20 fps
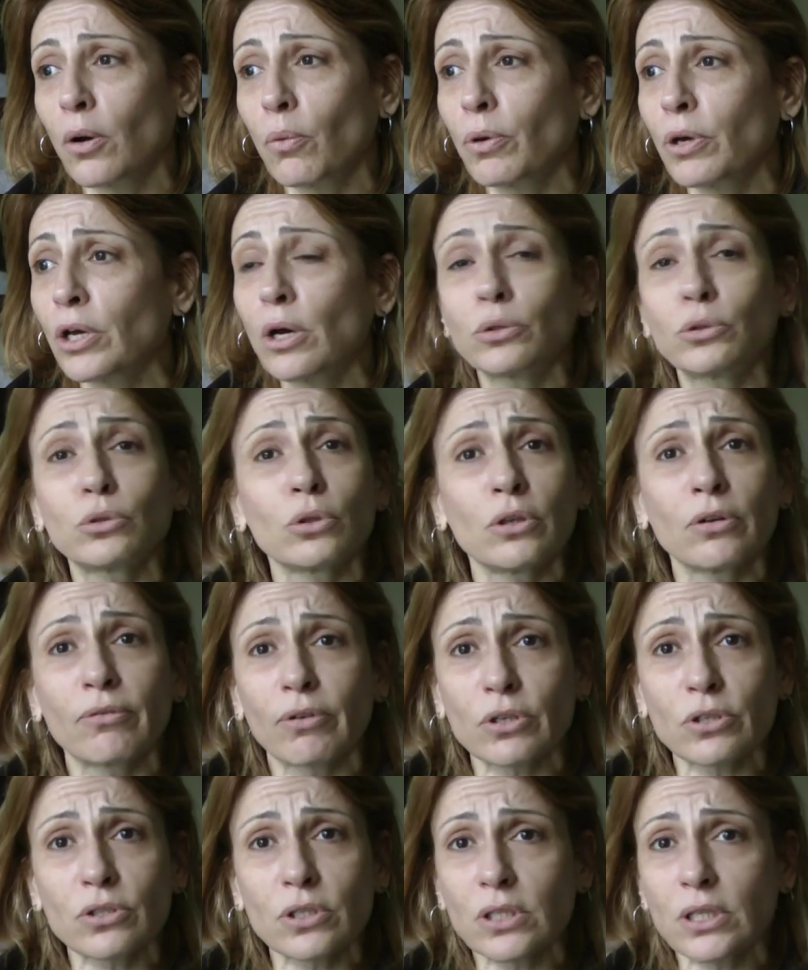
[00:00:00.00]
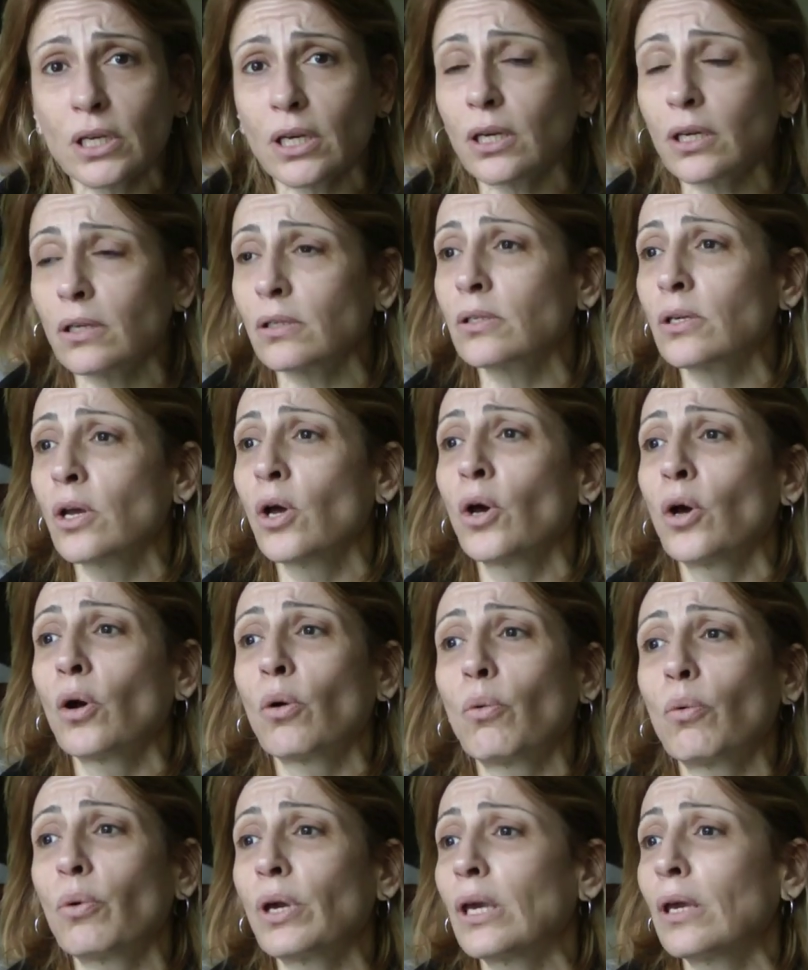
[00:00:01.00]
we go to university,
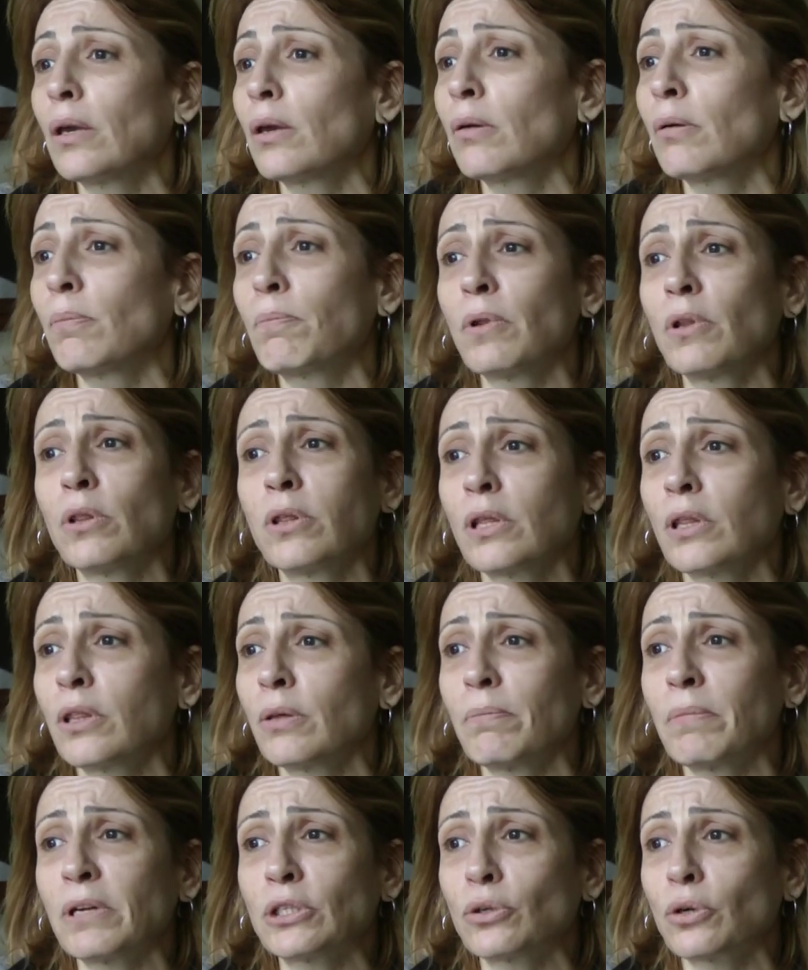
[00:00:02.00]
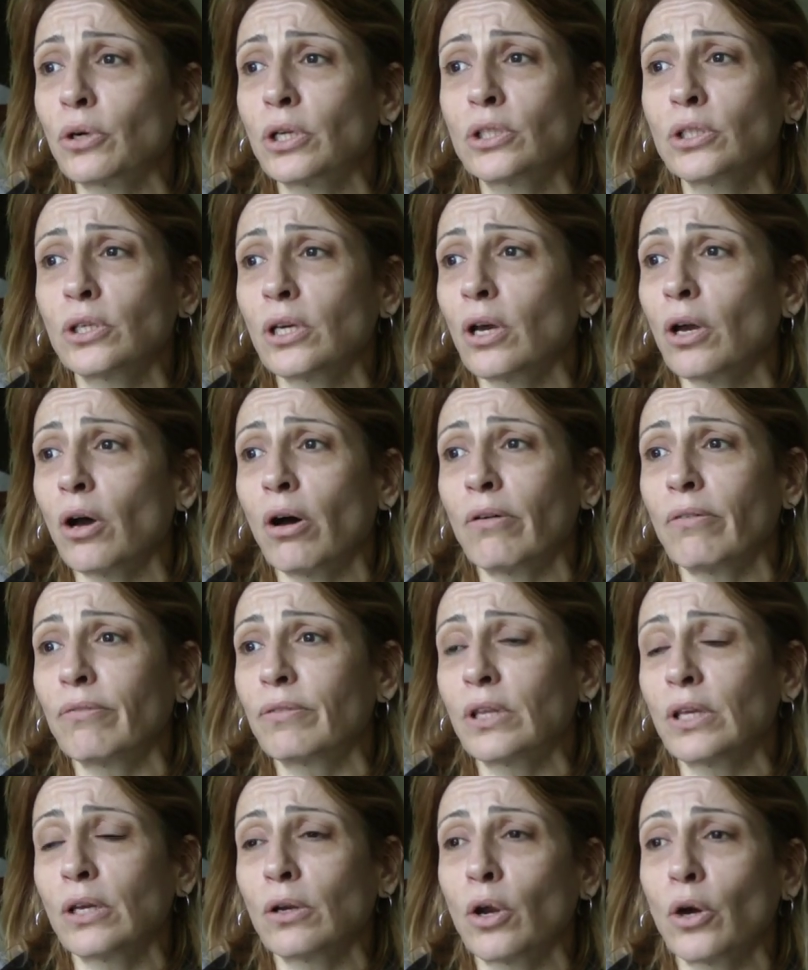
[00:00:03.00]
the majority
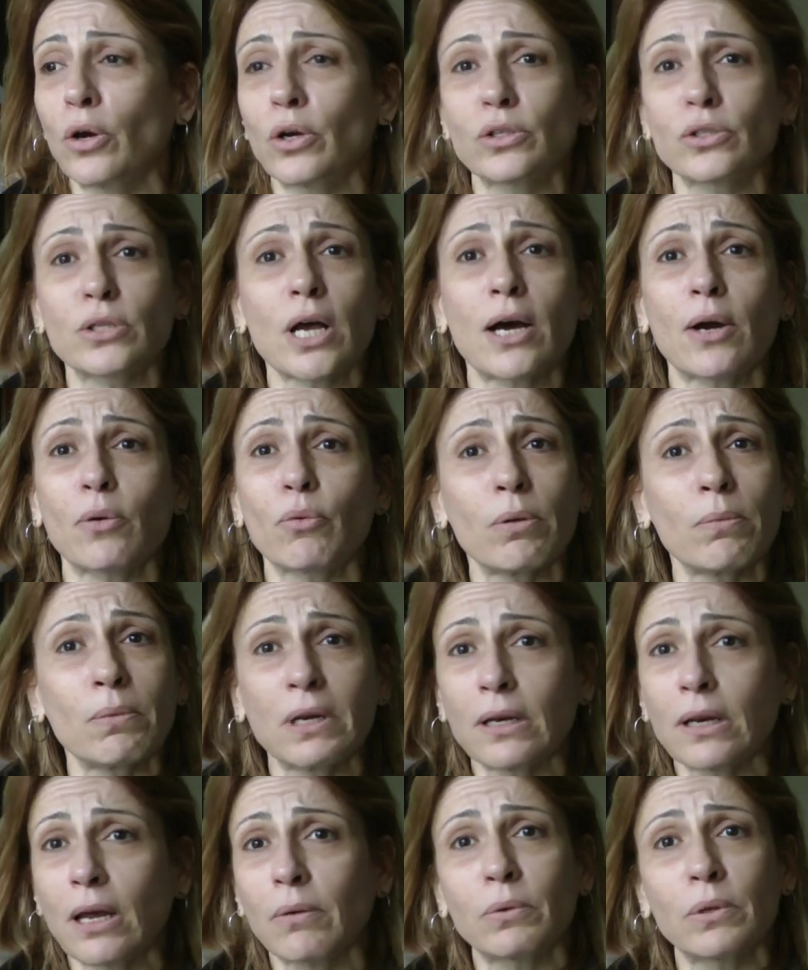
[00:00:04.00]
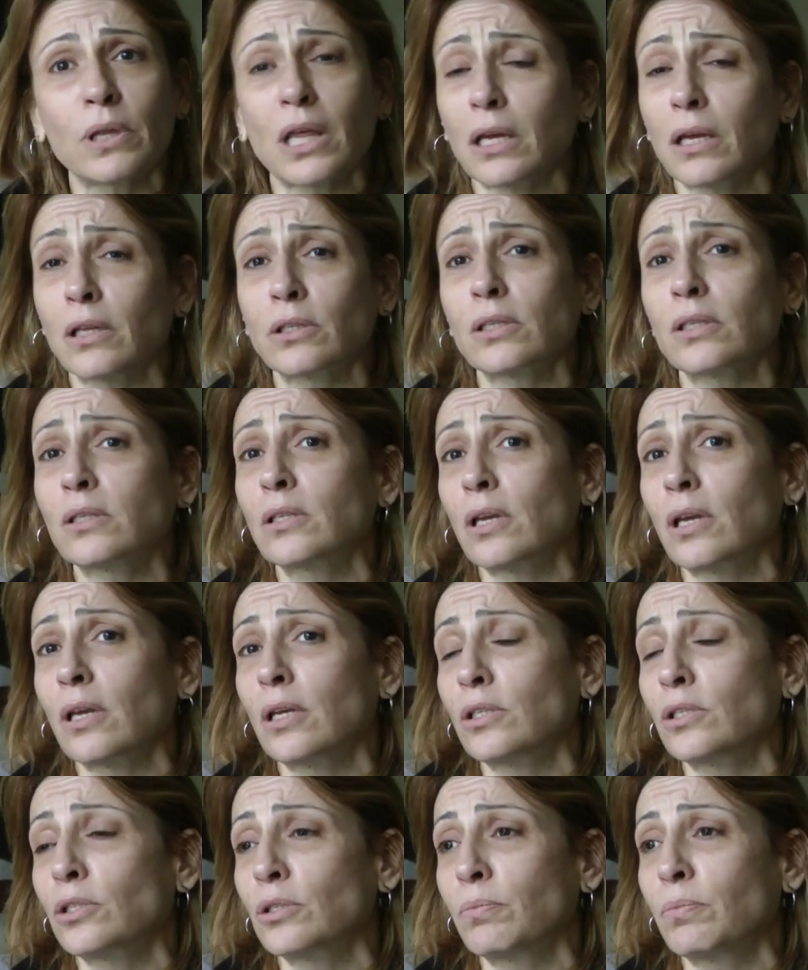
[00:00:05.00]
of the lawyers are women,
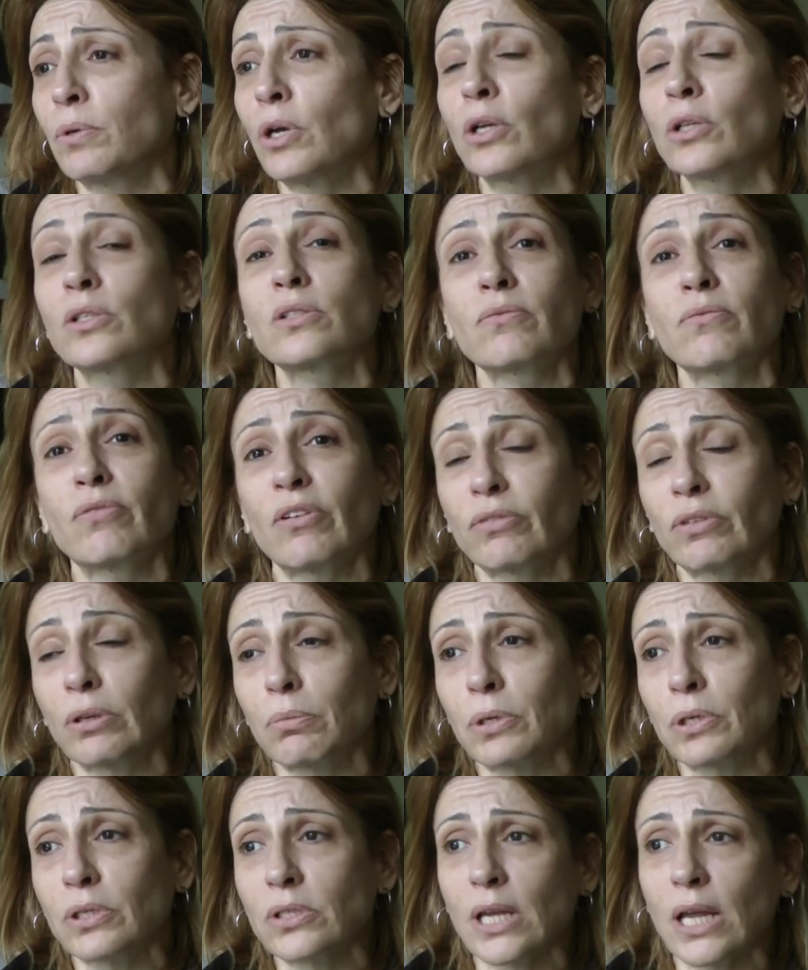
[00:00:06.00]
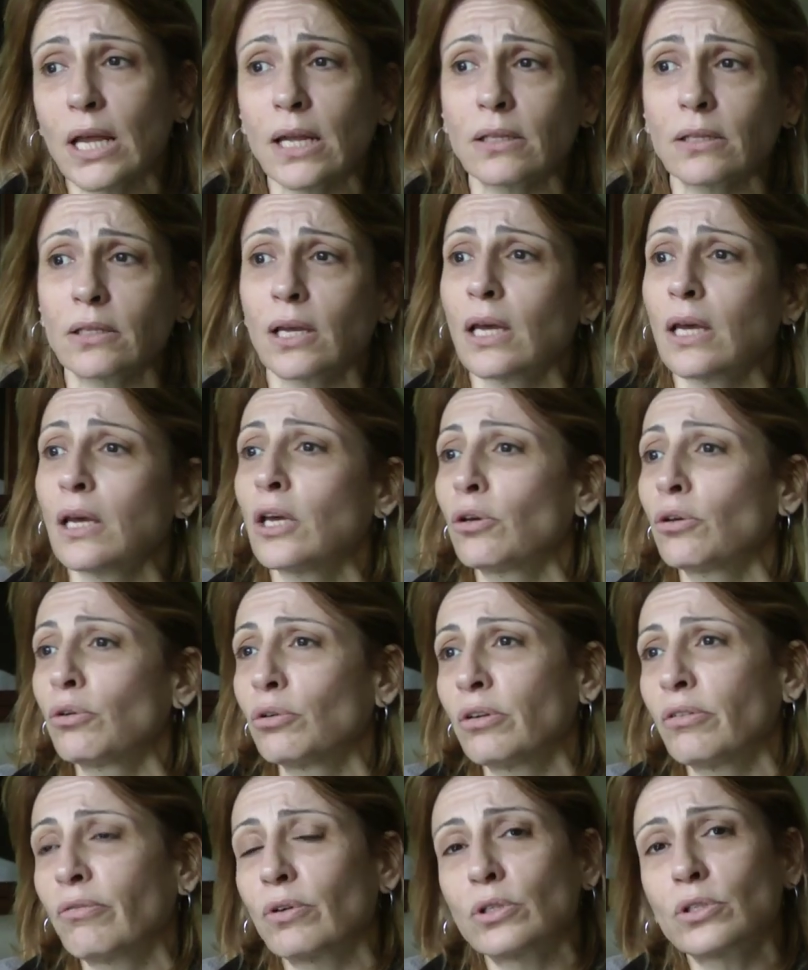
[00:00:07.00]
it's beyond 50%,
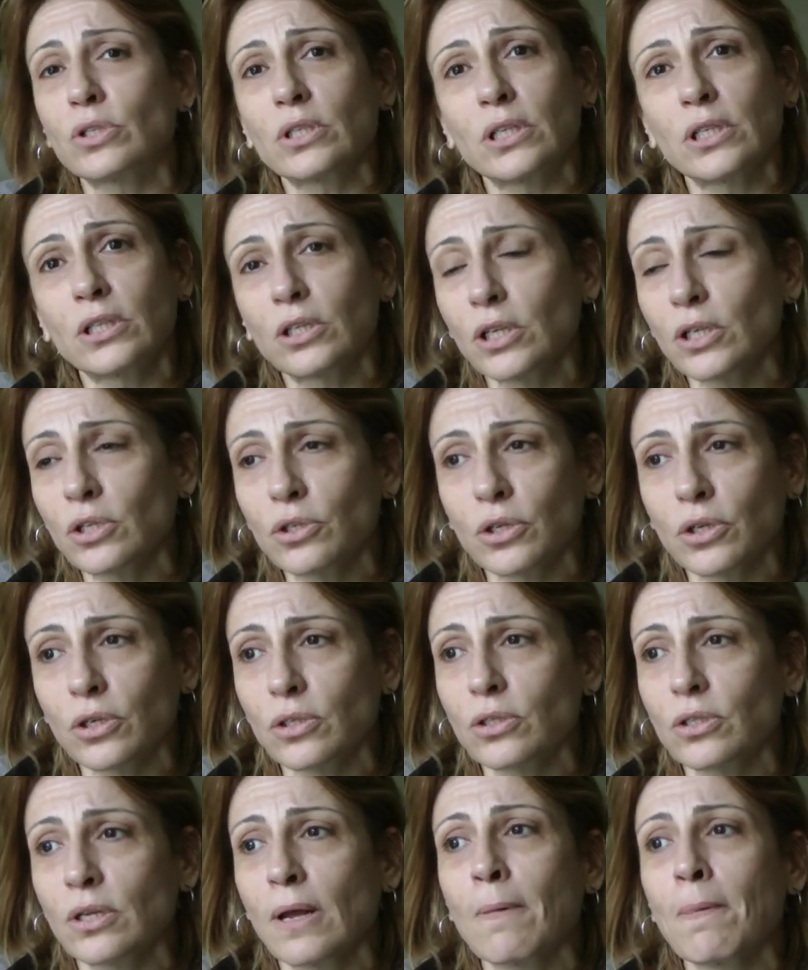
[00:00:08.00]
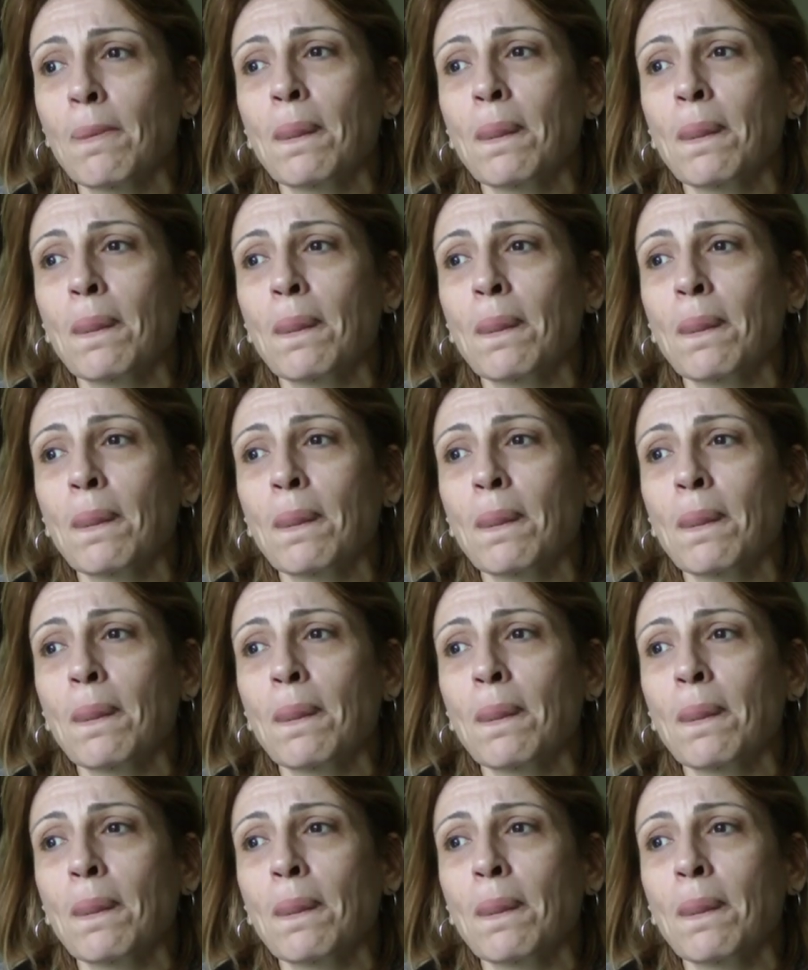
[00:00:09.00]
university teachers.